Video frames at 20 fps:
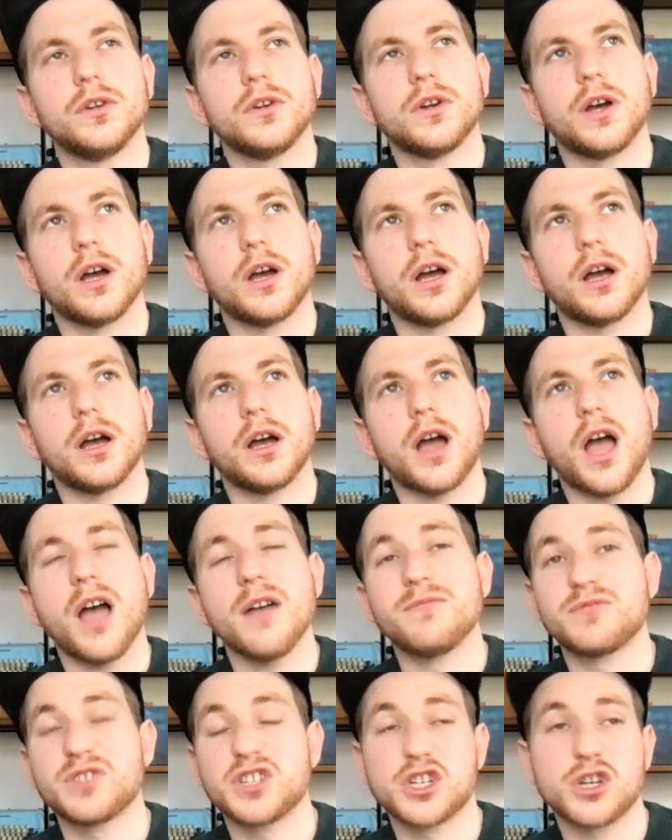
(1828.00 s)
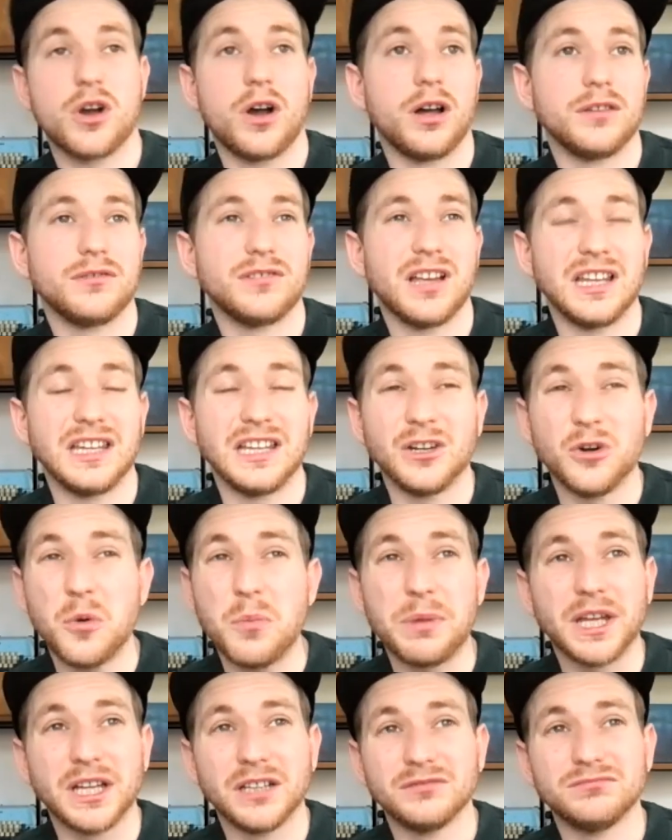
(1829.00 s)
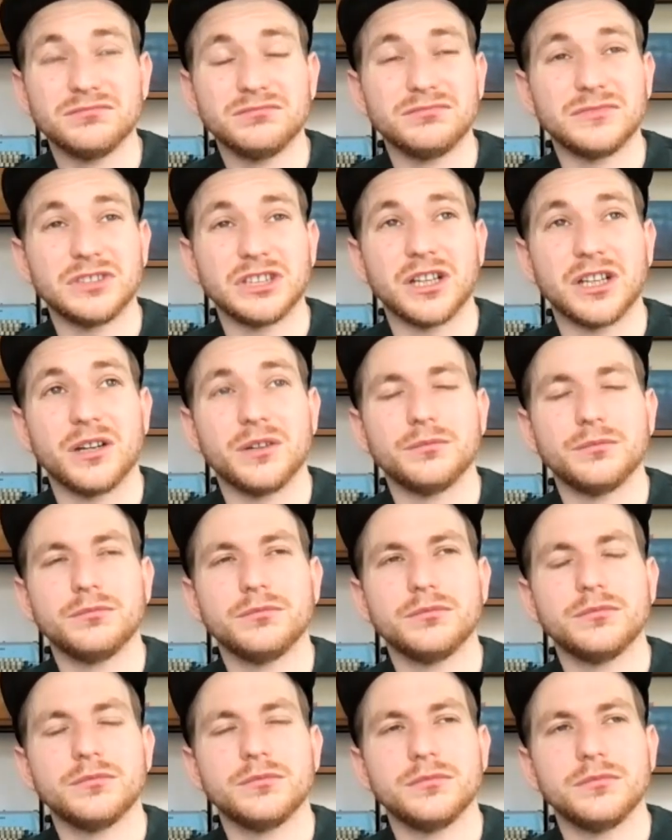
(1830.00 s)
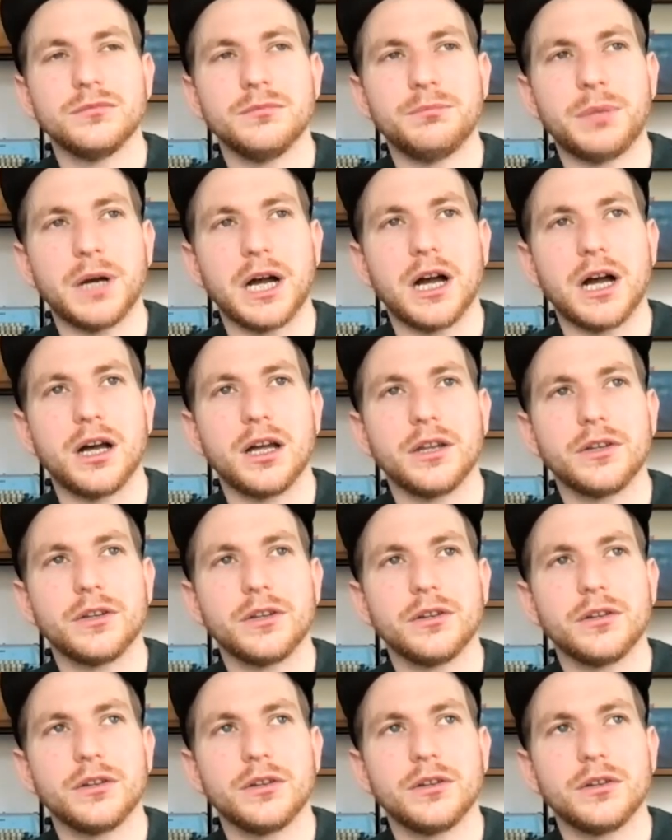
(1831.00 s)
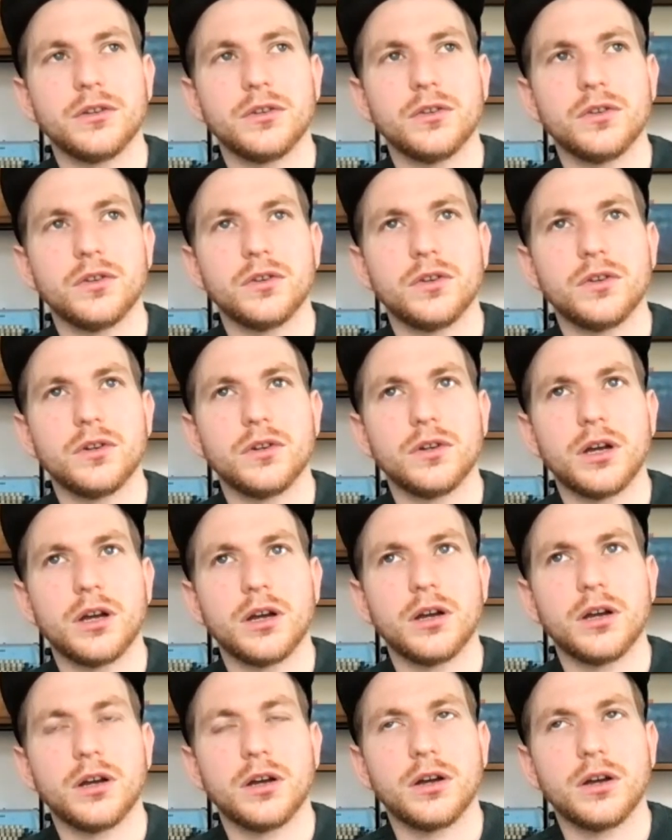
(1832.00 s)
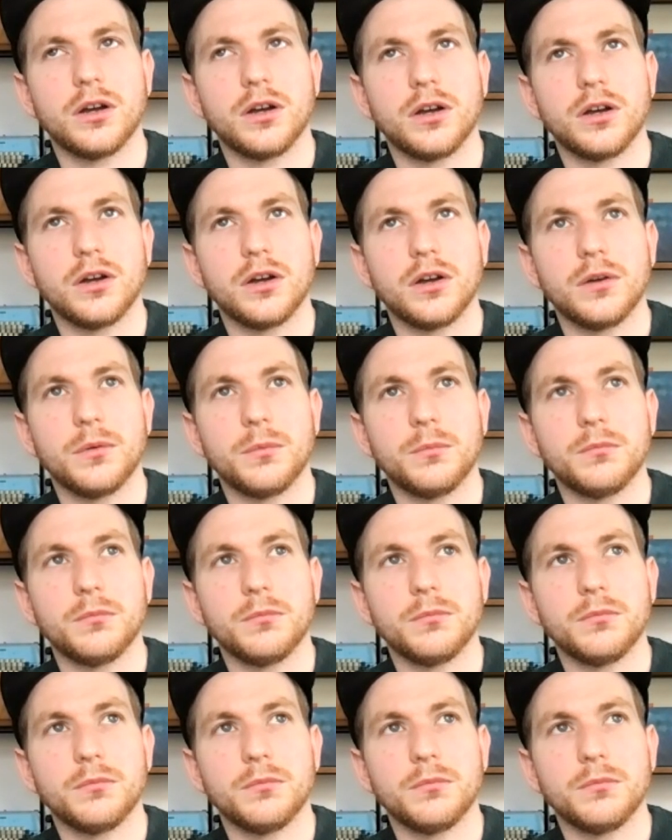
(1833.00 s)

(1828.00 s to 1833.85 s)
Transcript: uh, I've shot a little bit, you know, but um,